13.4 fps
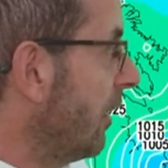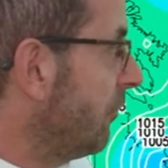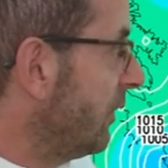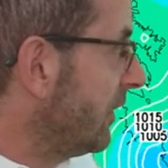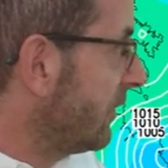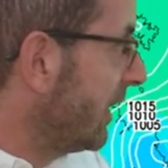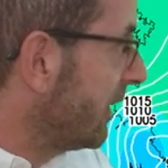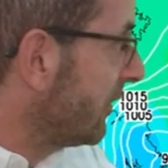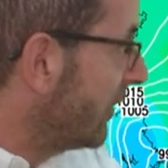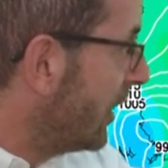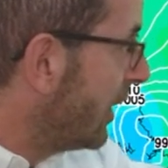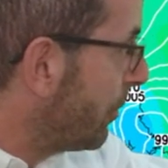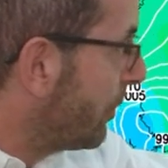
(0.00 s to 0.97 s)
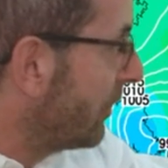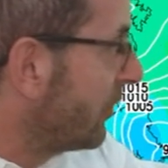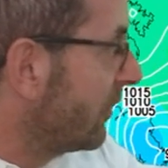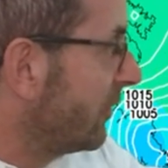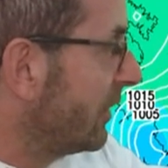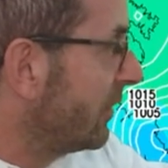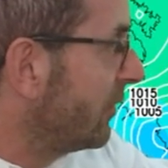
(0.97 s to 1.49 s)
this has high
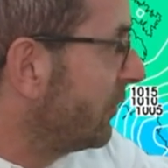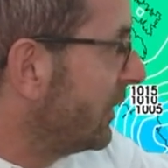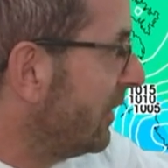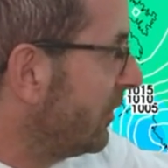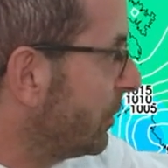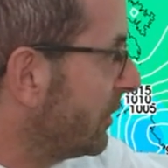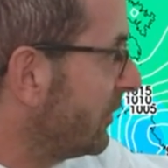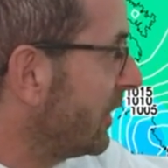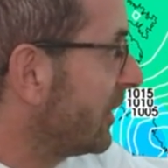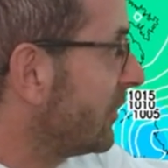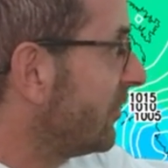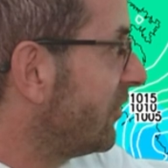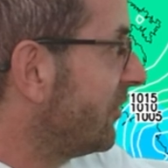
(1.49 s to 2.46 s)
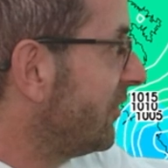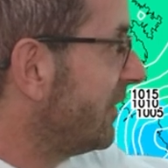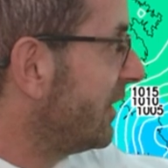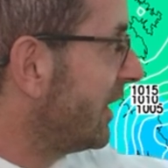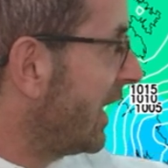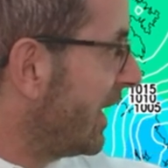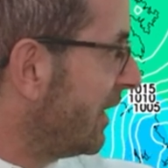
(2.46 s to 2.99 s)
pressure centre to the east, but it's
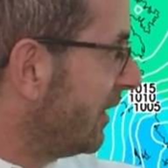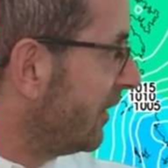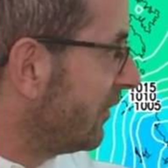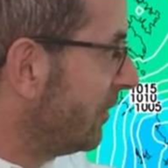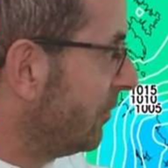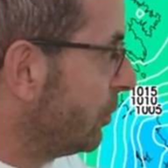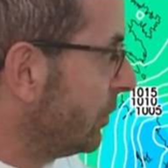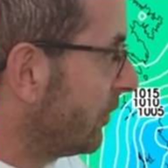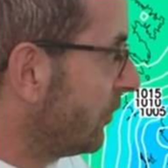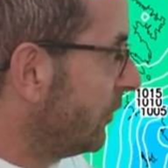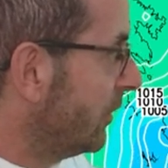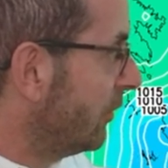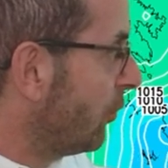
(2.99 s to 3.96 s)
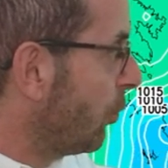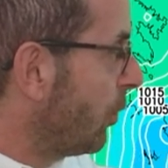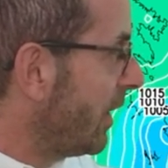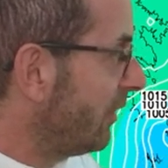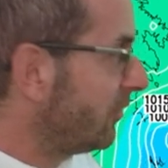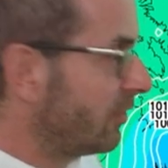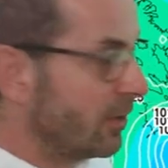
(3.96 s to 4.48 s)
extending its influence further
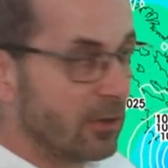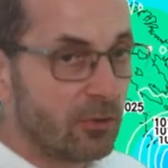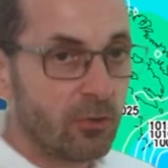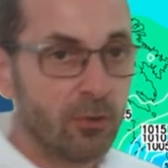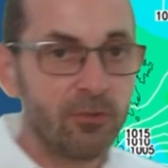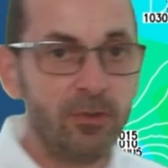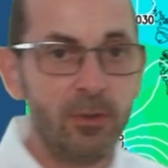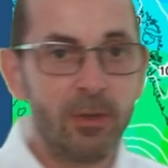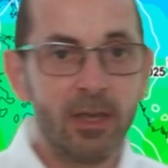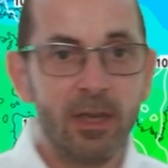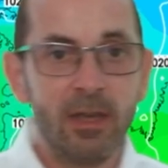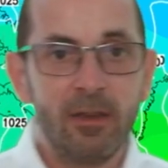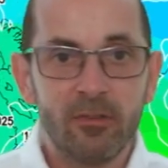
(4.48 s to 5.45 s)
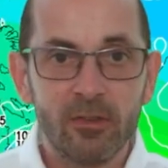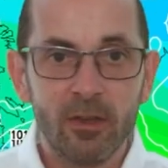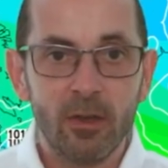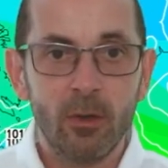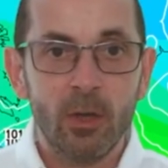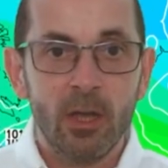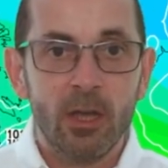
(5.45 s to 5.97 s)
west across the UK,
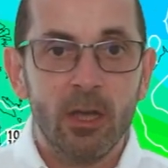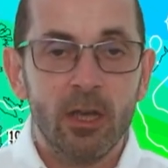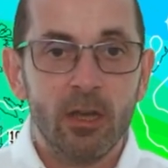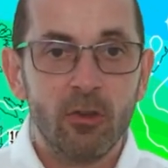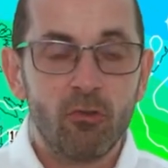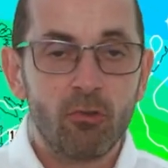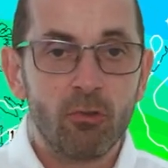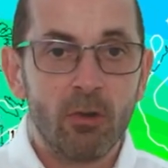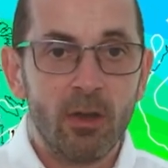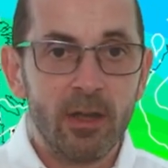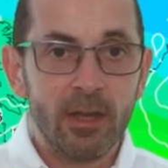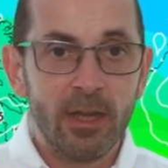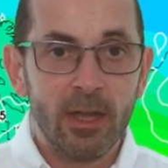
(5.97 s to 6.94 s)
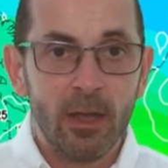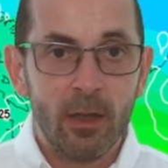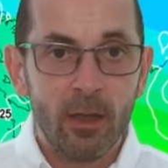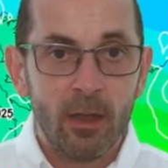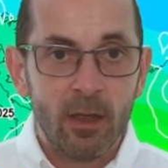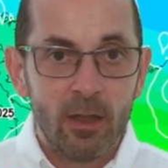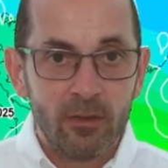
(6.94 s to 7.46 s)
so a
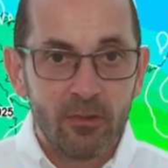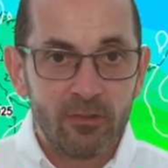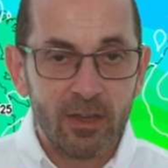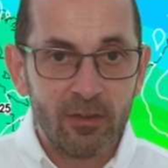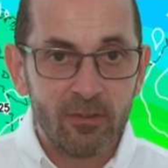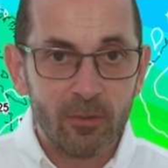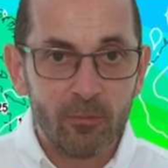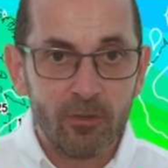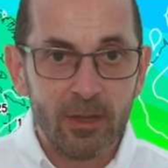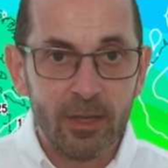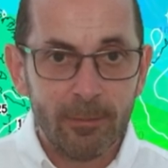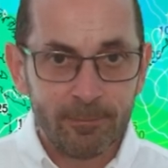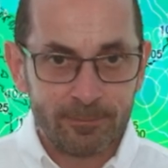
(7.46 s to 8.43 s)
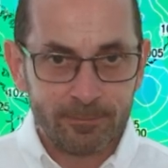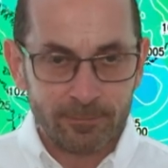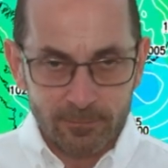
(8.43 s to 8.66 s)
drier setup there.